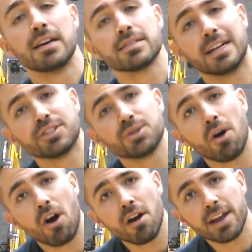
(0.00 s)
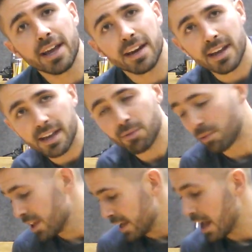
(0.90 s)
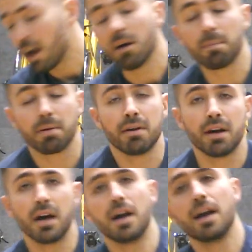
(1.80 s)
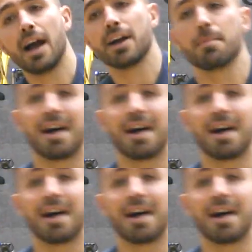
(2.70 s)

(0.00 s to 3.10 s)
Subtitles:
It's not too hard, and it can really help how your